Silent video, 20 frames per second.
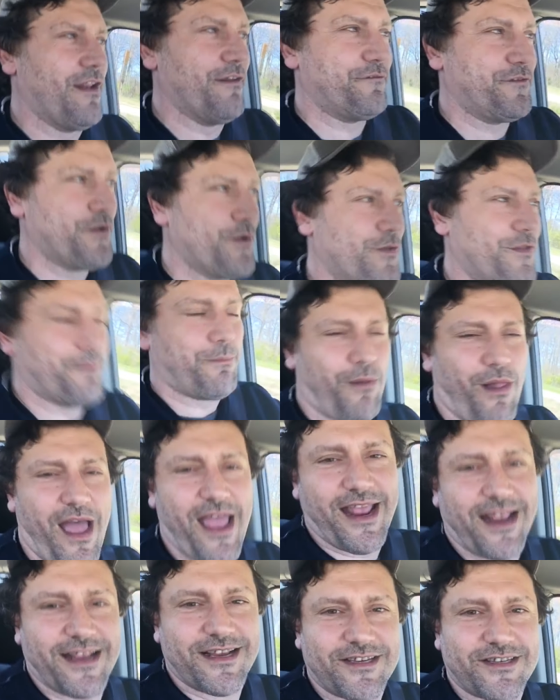in a few of the
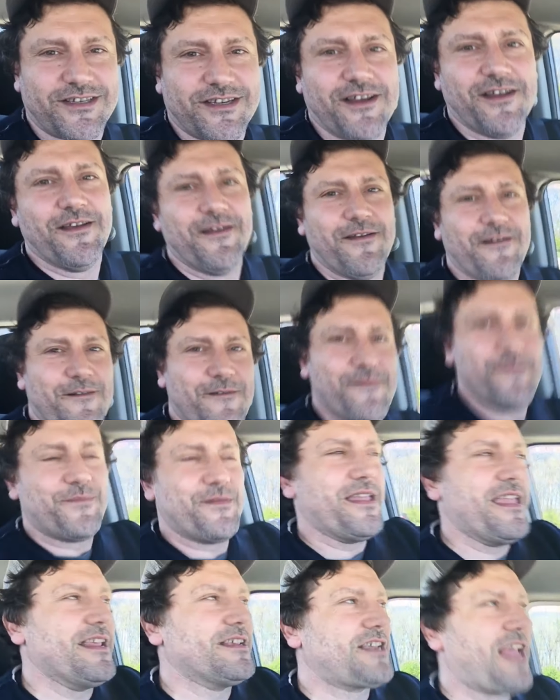blanks.
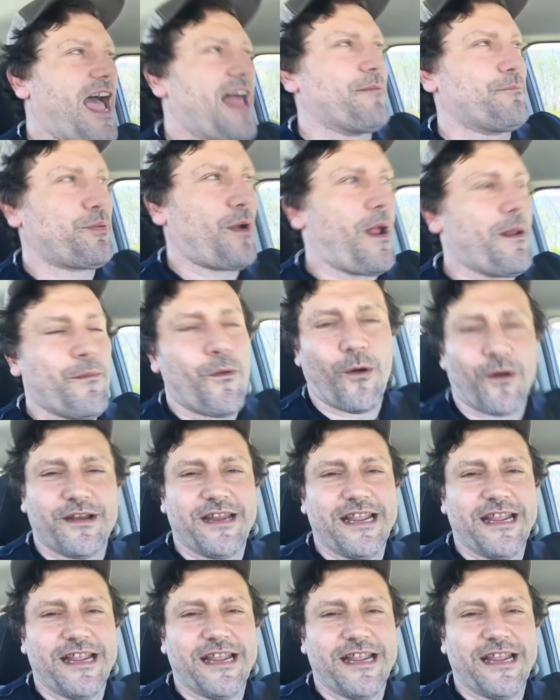He's got probably more